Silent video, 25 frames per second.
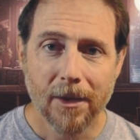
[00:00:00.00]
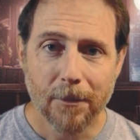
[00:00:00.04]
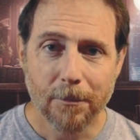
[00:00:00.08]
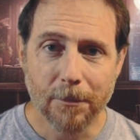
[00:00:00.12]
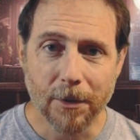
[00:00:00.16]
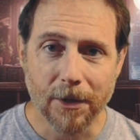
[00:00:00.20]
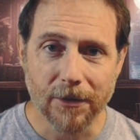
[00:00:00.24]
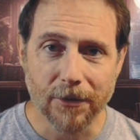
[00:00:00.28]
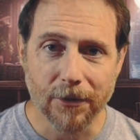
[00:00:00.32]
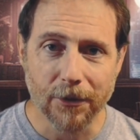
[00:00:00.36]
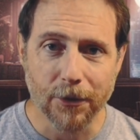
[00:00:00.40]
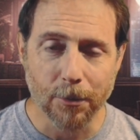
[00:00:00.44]

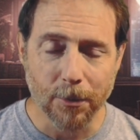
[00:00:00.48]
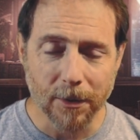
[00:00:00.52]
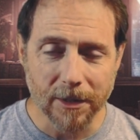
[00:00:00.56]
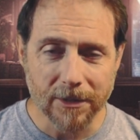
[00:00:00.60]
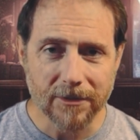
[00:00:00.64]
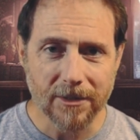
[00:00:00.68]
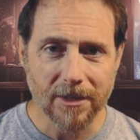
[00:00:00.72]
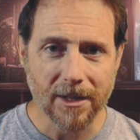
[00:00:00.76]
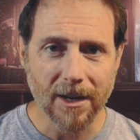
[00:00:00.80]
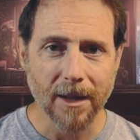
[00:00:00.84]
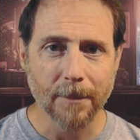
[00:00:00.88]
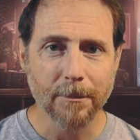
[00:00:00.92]
But the
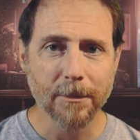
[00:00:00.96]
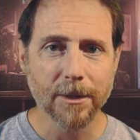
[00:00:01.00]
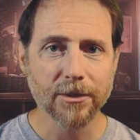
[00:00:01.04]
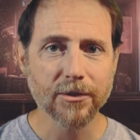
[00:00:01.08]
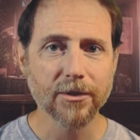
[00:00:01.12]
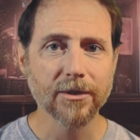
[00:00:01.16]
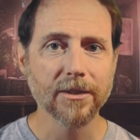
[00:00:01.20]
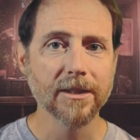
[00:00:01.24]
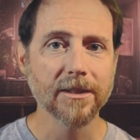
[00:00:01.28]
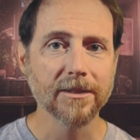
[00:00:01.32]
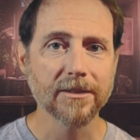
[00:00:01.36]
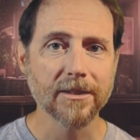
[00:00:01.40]
reason that I
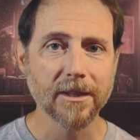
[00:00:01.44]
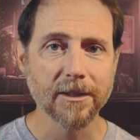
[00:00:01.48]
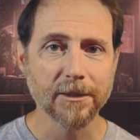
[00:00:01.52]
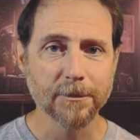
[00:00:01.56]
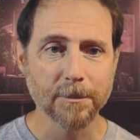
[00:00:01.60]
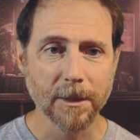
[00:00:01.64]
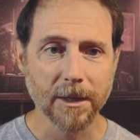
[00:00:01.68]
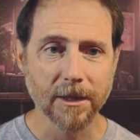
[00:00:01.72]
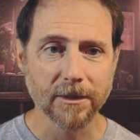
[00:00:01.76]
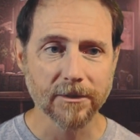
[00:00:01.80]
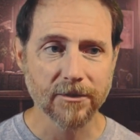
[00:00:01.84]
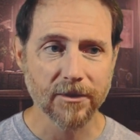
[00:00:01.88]
mention this is
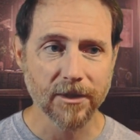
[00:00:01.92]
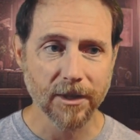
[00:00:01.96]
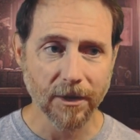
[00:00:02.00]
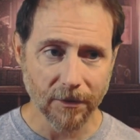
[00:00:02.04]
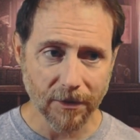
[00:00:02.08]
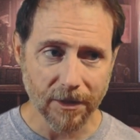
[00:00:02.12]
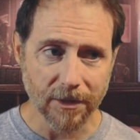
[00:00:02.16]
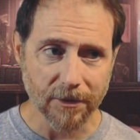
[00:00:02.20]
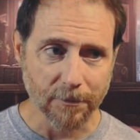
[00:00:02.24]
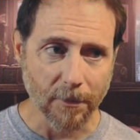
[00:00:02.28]
because theory